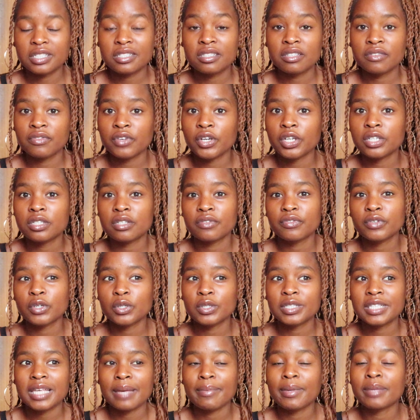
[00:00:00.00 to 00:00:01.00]
It's a very
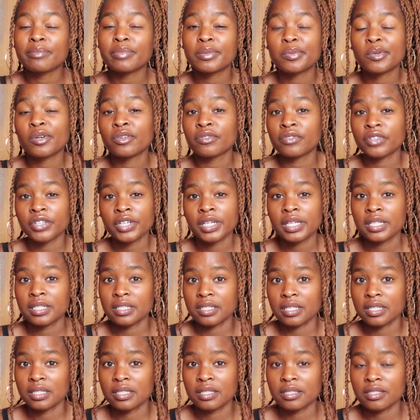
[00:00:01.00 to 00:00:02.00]
difficult time, and people are very
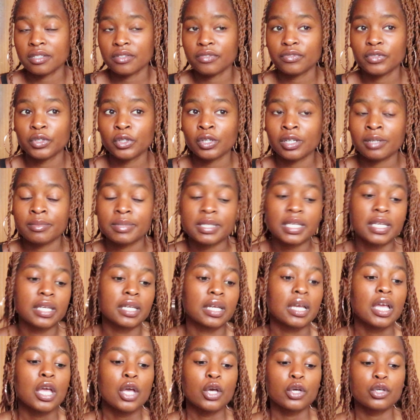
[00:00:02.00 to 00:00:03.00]
insensitive, you know what I'm
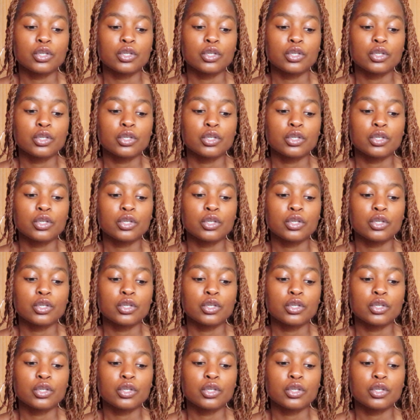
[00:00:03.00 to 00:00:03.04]
saying?